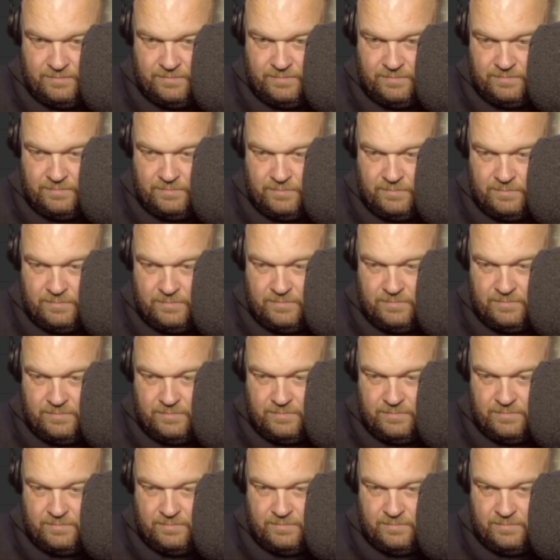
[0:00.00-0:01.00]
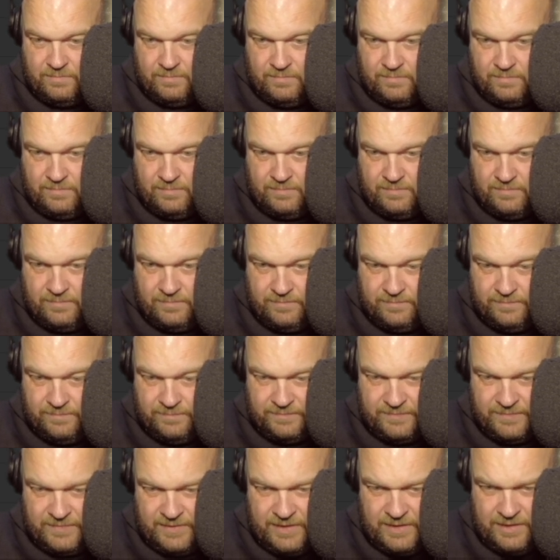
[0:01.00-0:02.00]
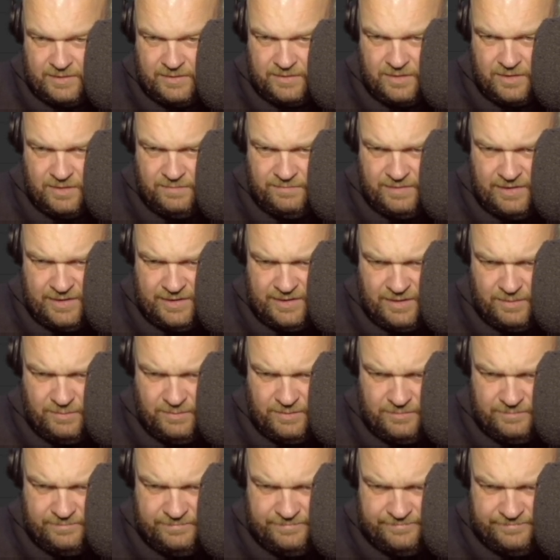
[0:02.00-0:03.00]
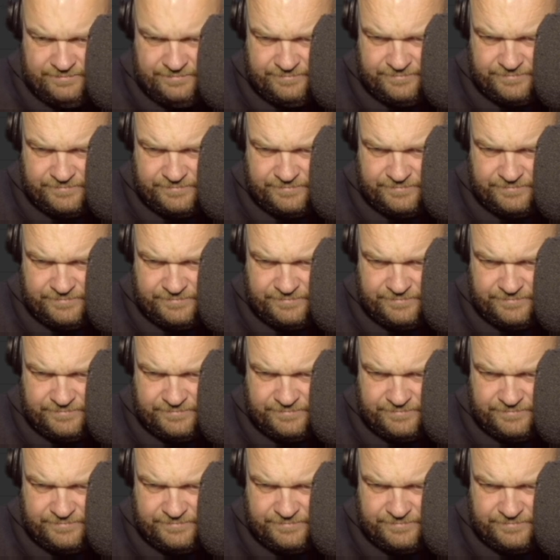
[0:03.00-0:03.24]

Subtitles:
You are listening. Don't know if I like that one.